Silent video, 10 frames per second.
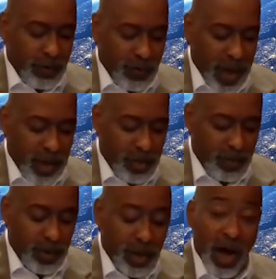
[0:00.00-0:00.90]

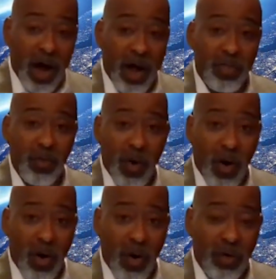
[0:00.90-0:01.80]
Faith beyond
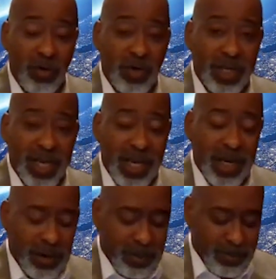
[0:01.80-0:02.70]
walls,
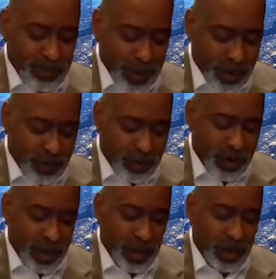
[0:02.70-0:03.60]
kingdom
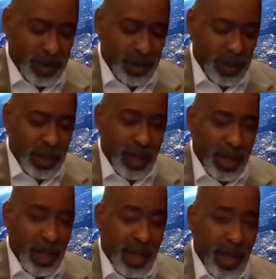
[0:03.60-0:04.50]
building,
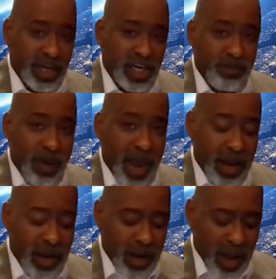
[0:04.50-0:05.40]

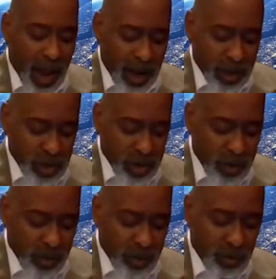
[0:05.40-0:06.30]
expanding our
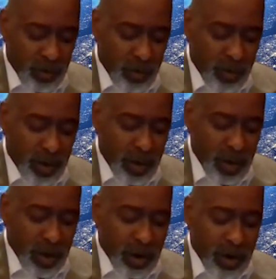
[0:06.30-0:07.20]
territory
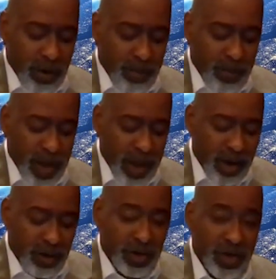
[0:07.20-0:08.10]

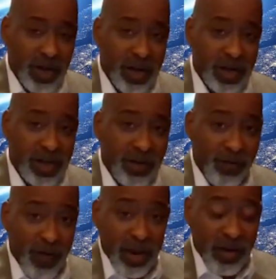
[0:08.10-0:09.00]
compels us
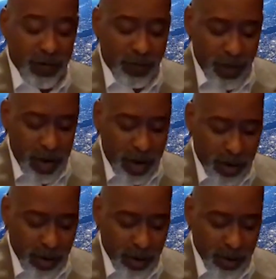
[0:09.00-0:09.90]
to face
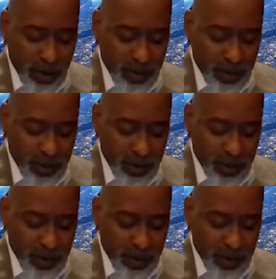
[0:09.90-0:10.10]
fear